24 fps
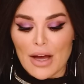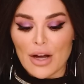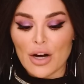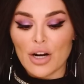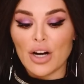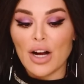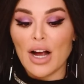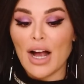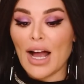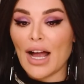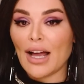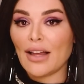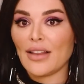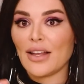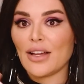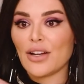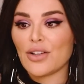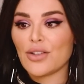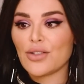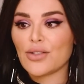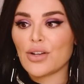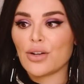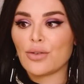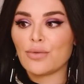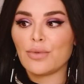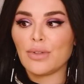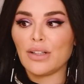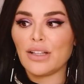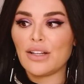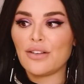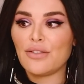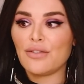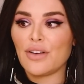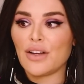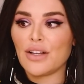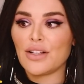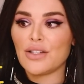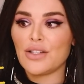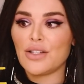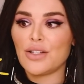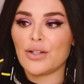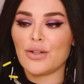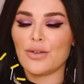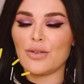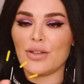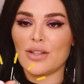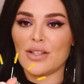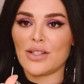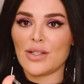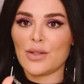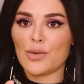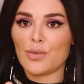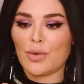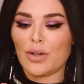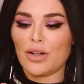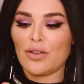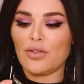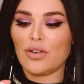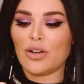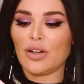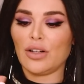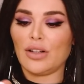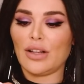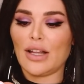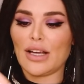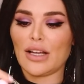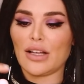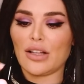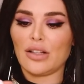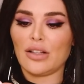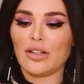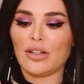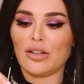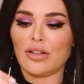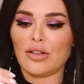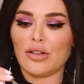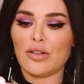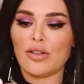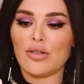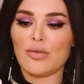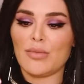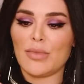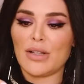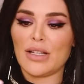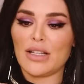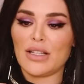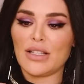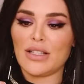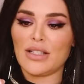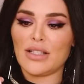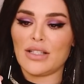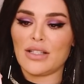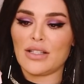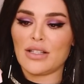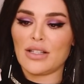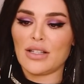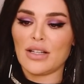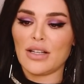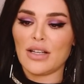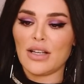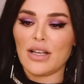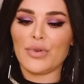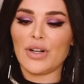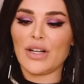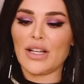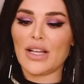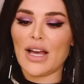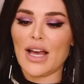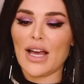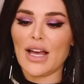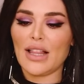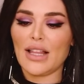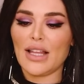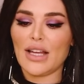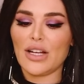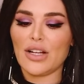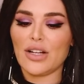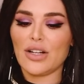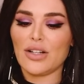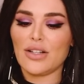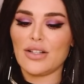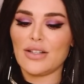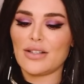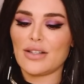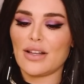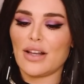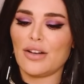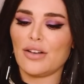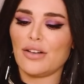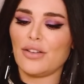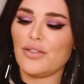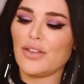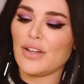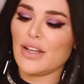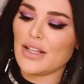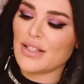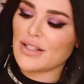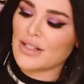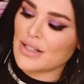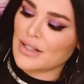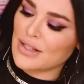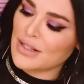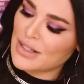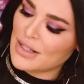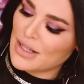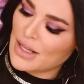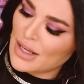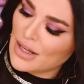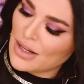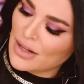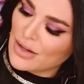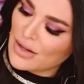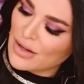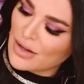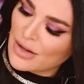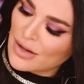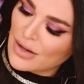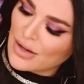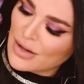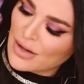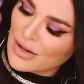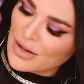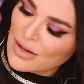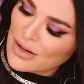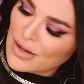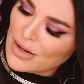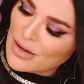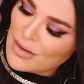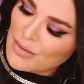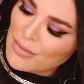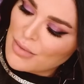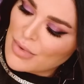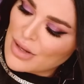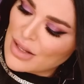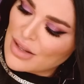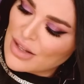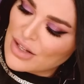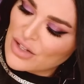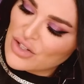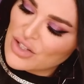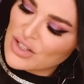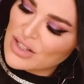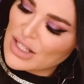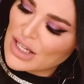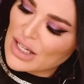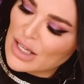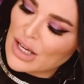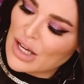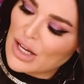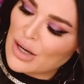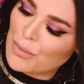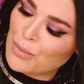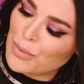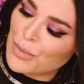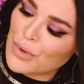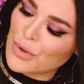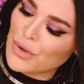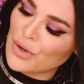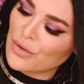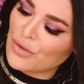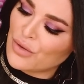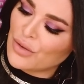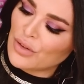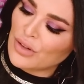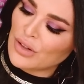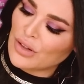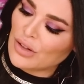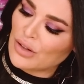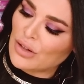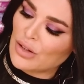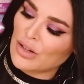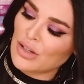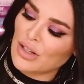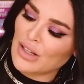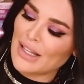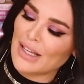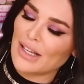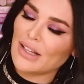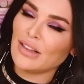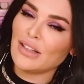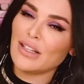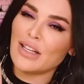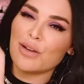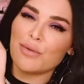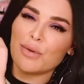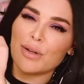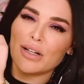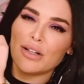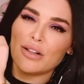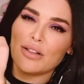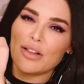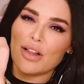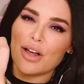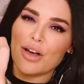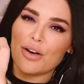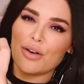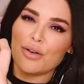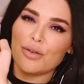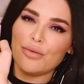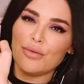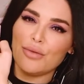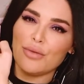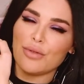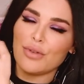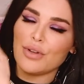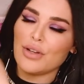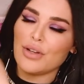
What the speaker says: But her highlighters are really fun too. This is one of her like luminous, pretty highlighters. I don't know if you guys can see it. That's just like got a beautiful little like liquid glow.